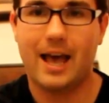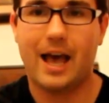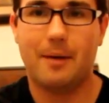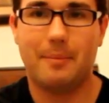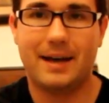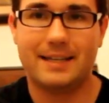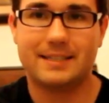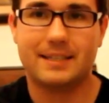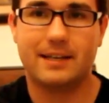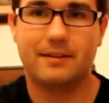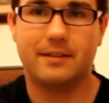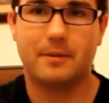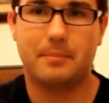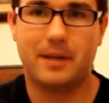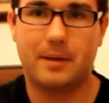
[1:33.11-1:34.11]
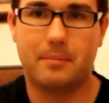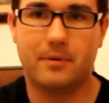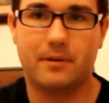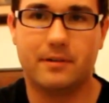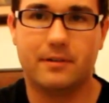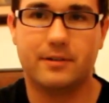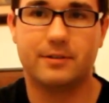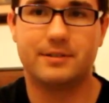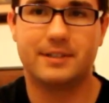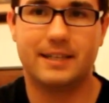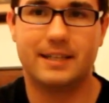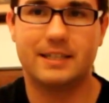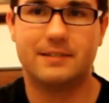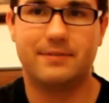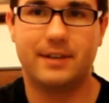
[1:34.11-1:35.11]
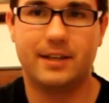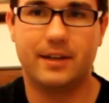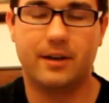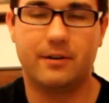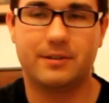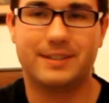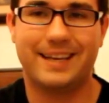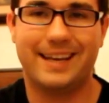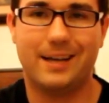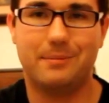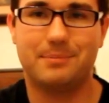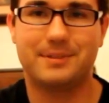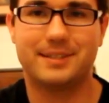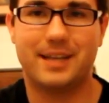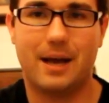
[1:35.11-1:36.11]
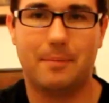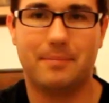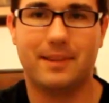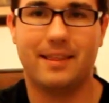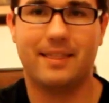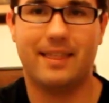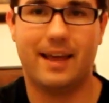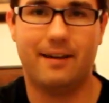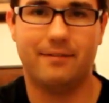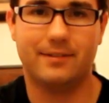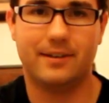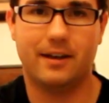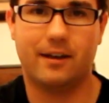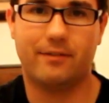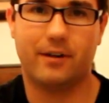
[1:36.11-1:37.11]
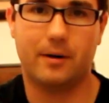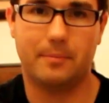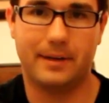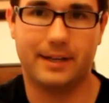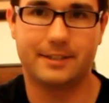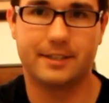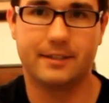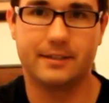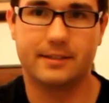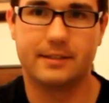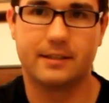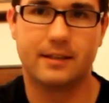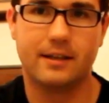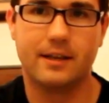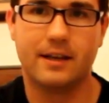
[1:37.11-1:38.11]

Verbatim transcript: I'm asking the people who see this video to help stop the theft of our pictures.